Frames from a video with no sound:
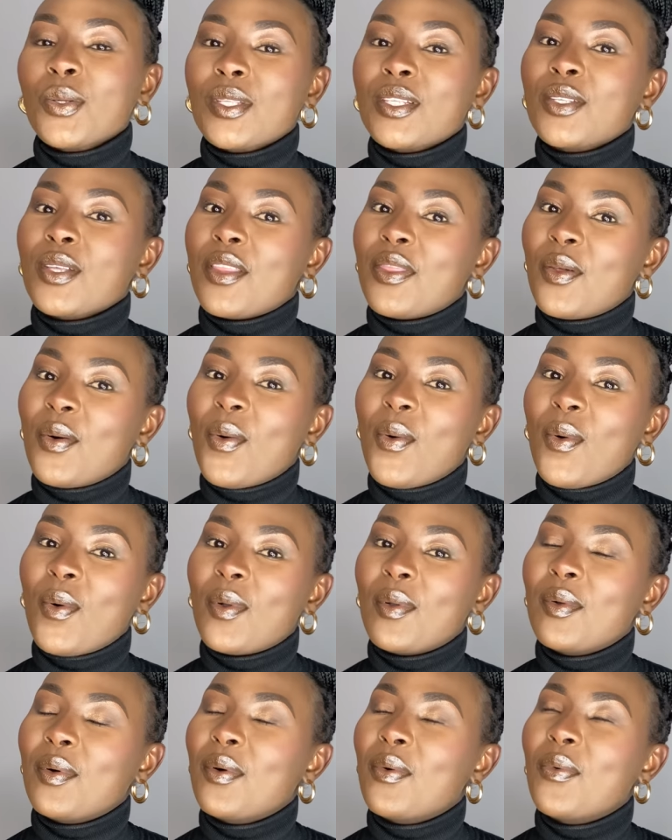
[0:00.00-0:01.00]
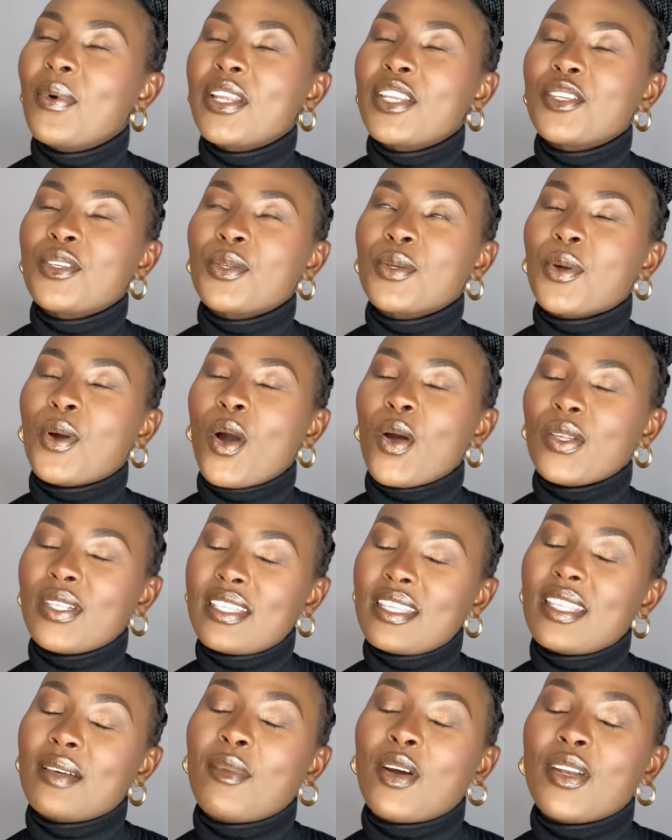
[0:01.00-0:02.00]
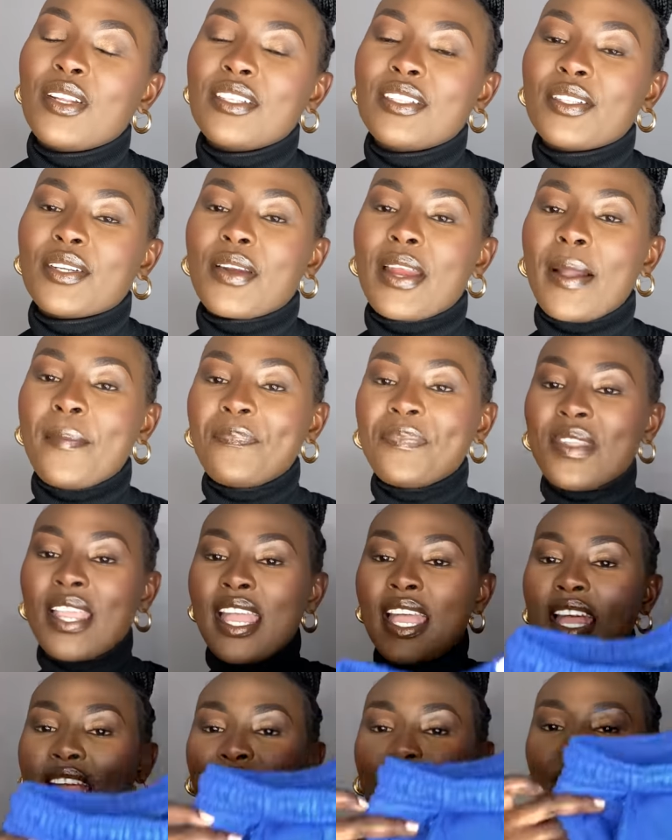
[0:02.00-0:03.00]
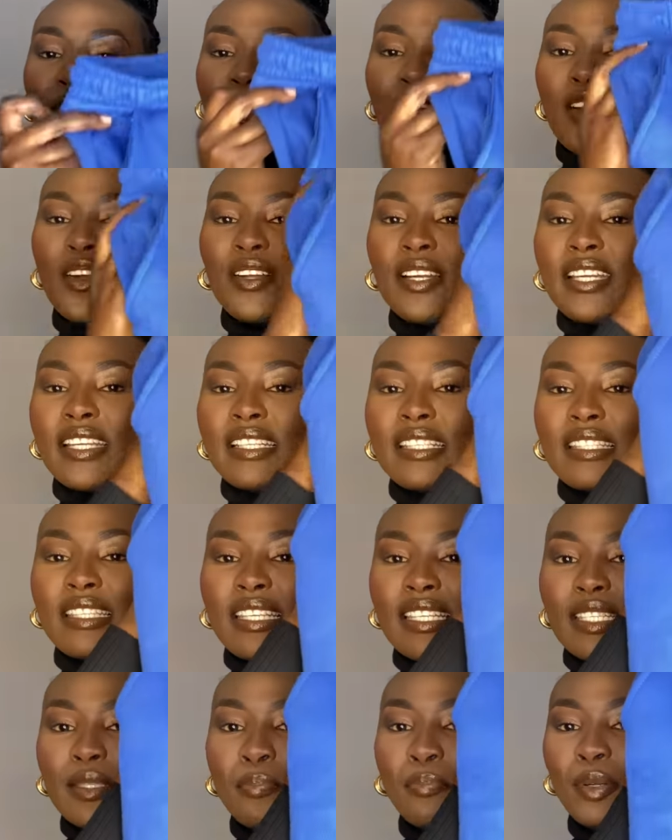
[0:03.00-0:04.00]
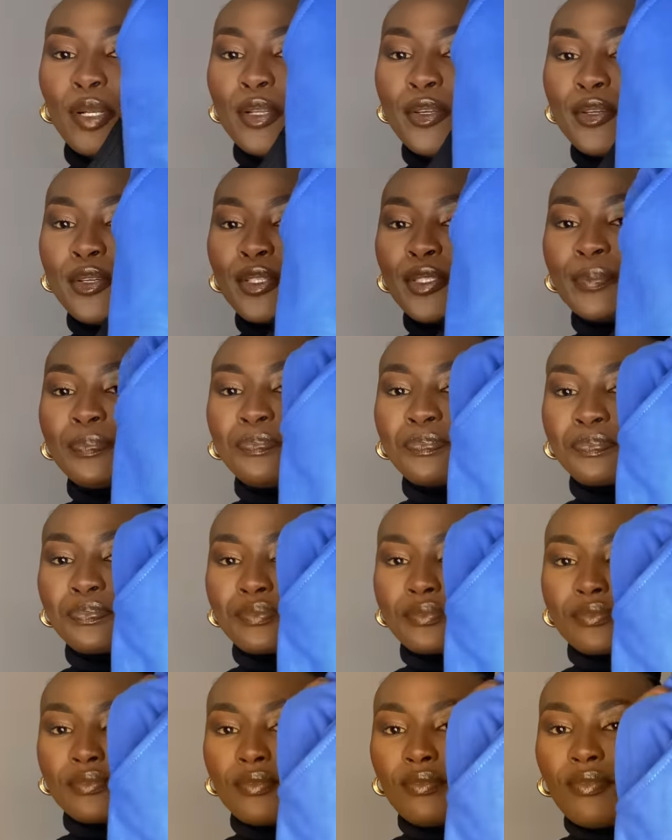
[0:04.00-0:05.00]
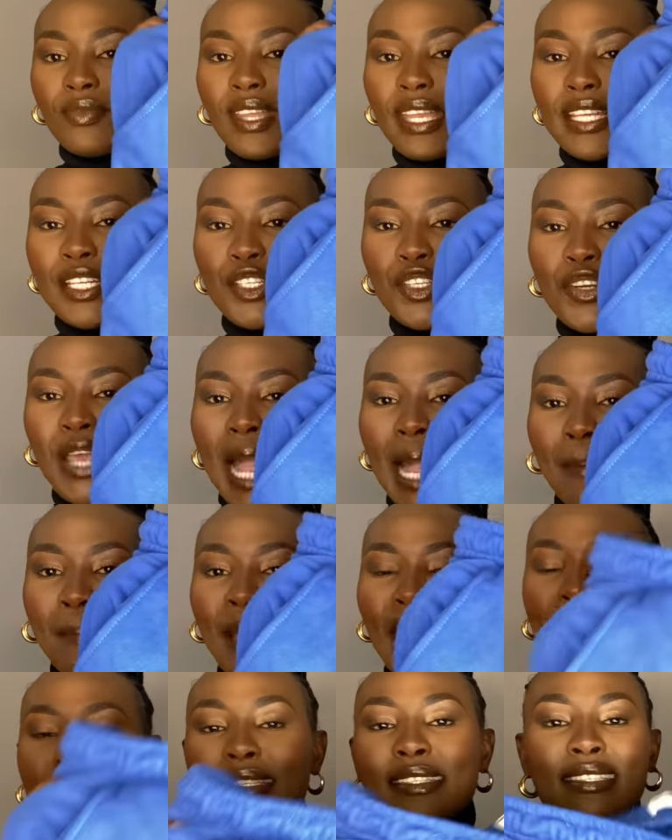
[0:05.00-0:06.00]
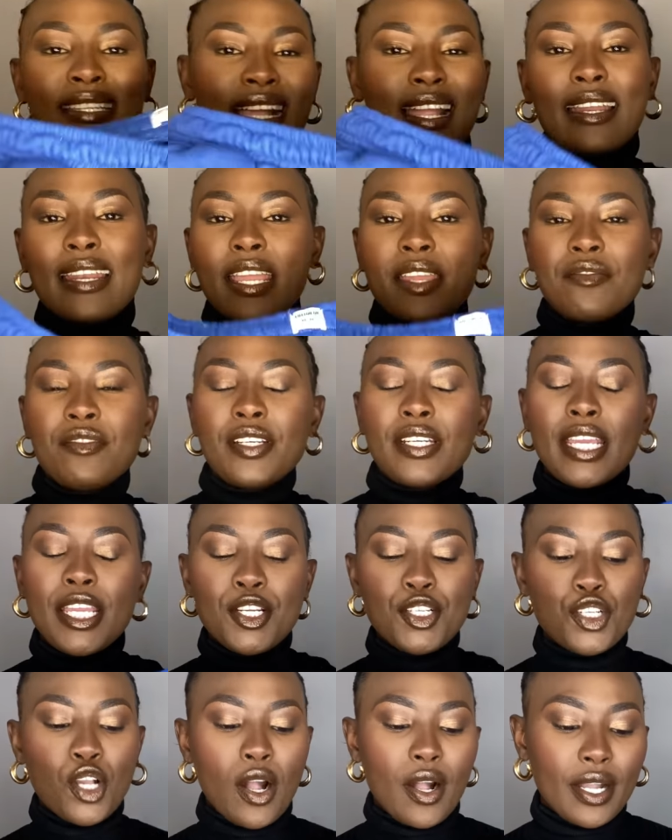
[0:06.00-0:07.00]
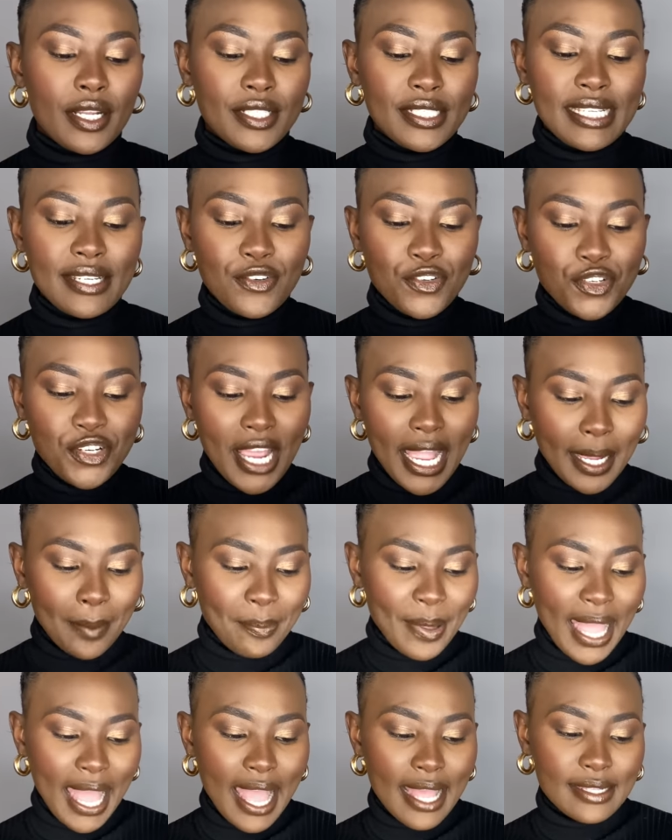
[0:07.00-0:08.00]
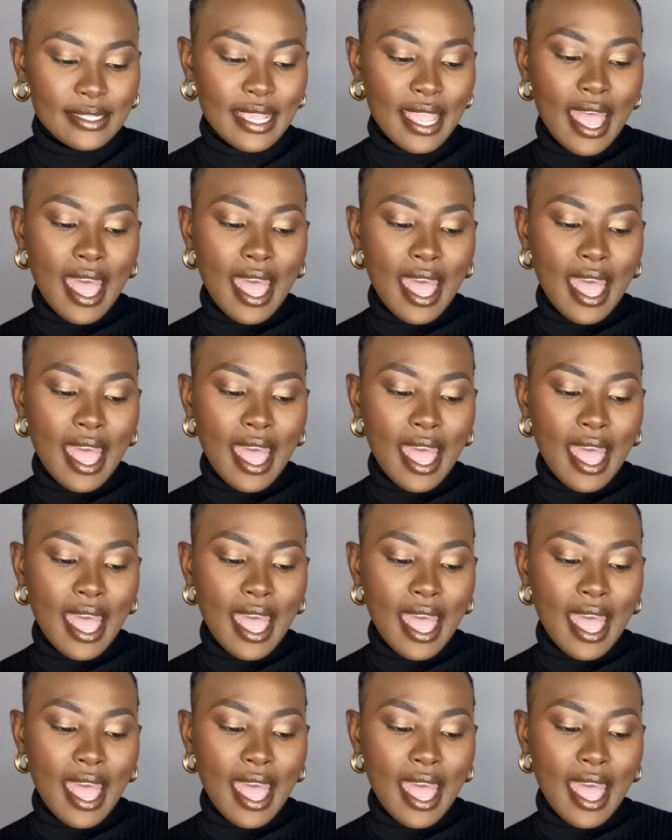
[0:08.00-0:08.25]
this on the haul when you see them on Instagram. So it is this blue track pants like an everyday jogger track pant